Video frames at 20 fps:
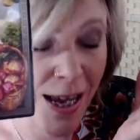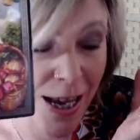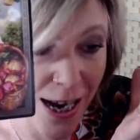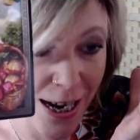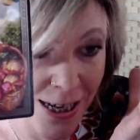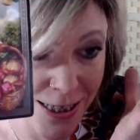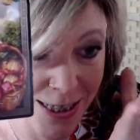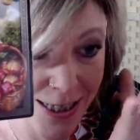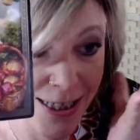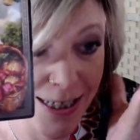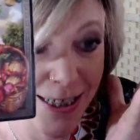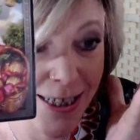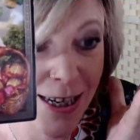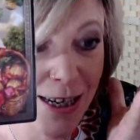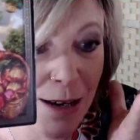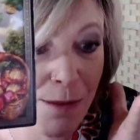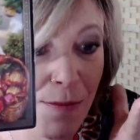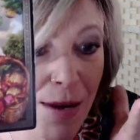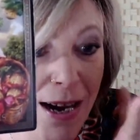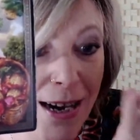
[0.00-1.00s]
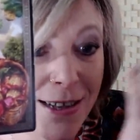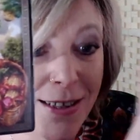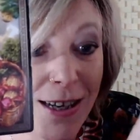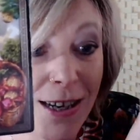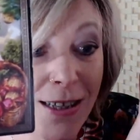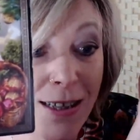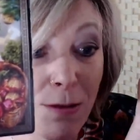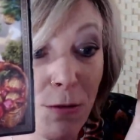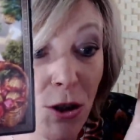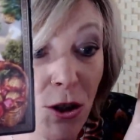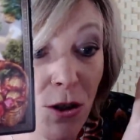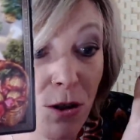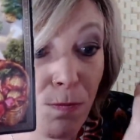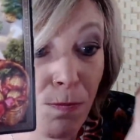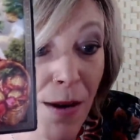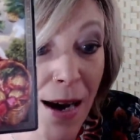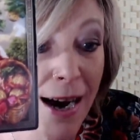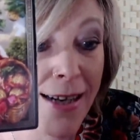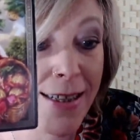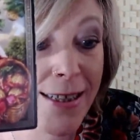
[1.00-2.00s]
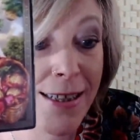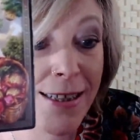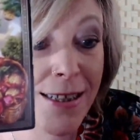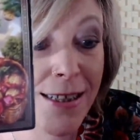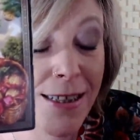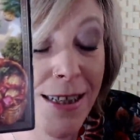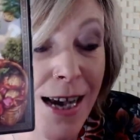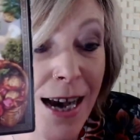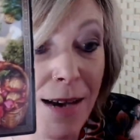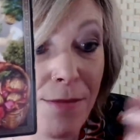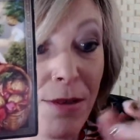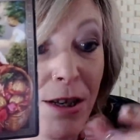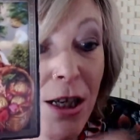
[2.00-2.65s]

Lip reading: and you did in your mind. And it was just biding the time